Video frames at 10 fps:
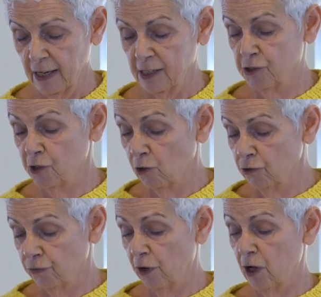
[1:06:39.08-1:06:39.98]
It's
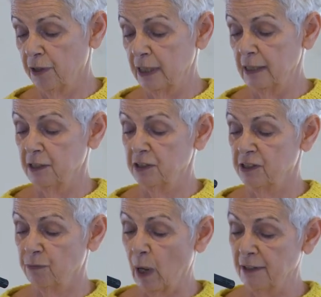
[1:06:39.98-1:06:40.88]
further that
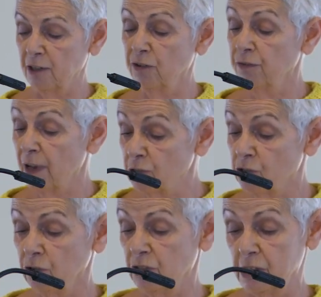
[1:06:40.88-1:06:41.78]
despite the
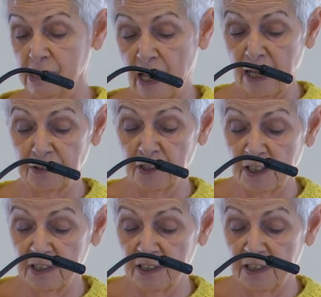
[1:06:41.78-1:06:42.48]
conventional desire to